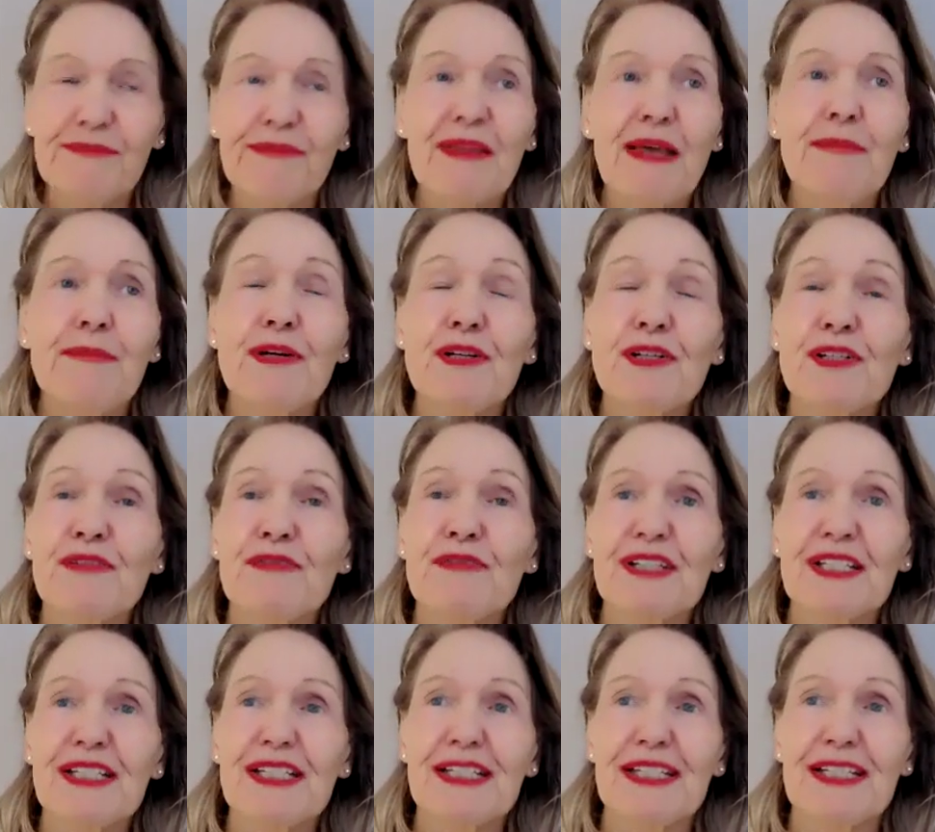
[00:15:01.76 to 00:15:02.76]
most of
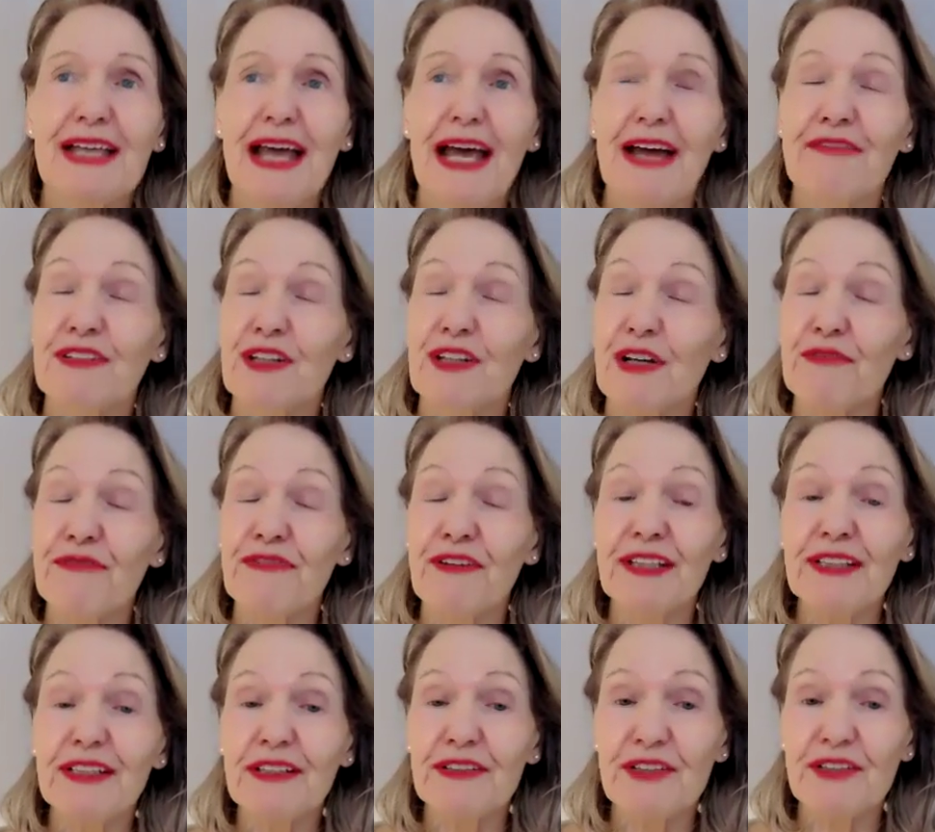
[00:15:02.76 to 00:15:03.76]
us have not
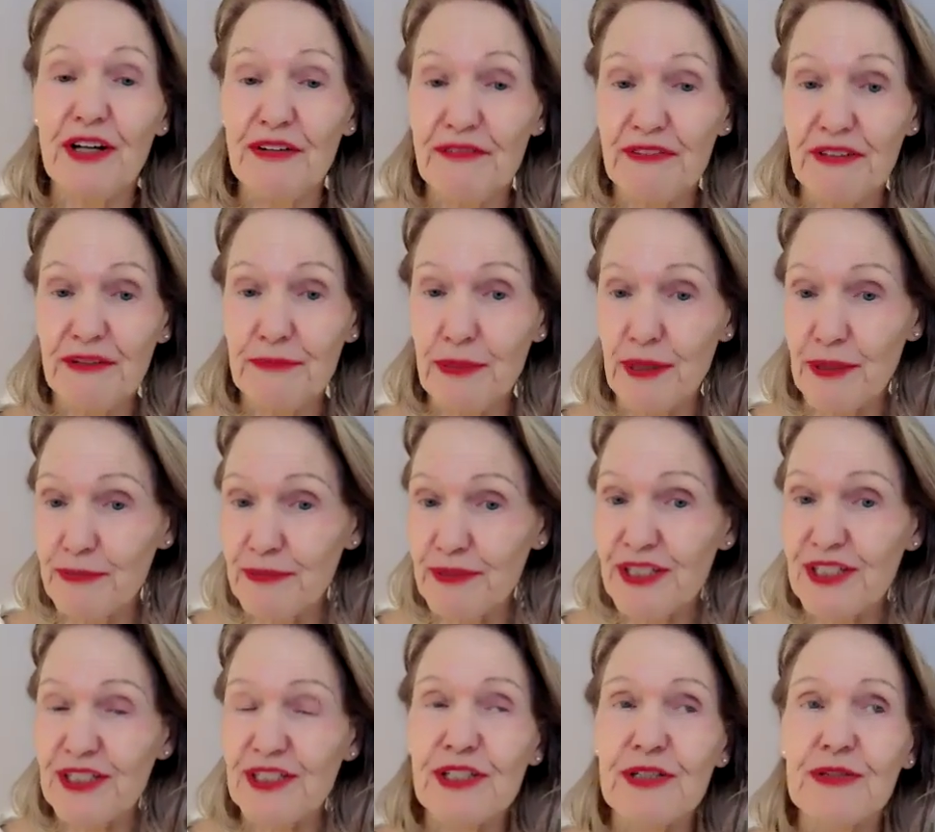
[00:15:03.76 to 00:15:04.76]
found our driving
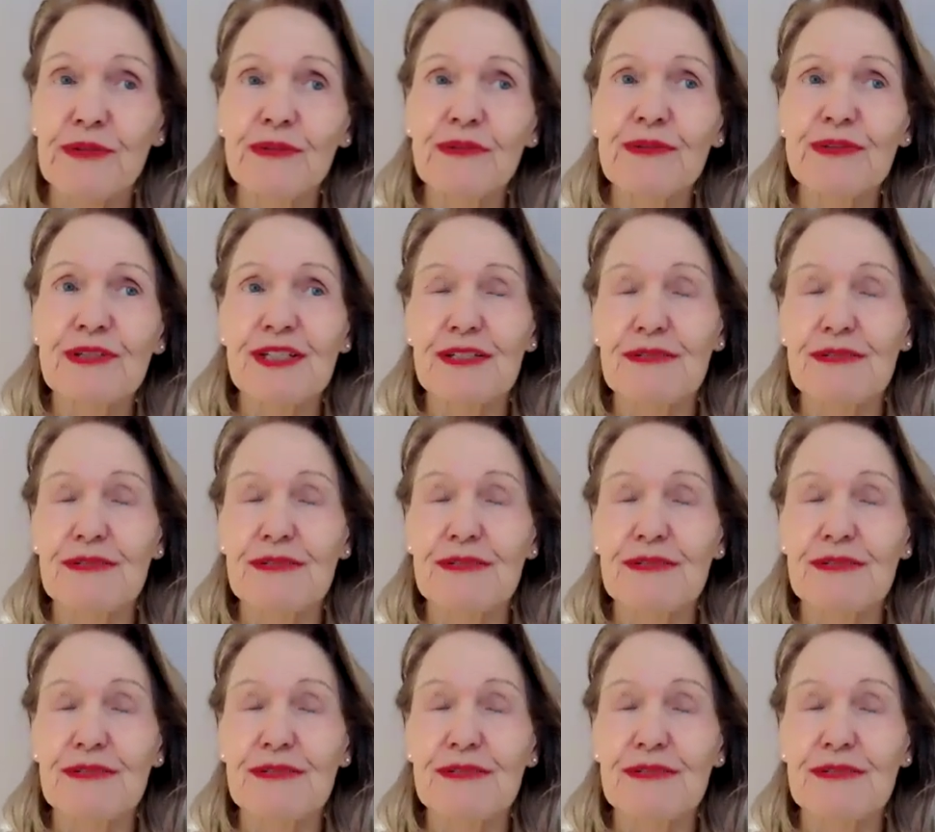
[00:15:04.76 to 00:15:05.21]
purpose in schools.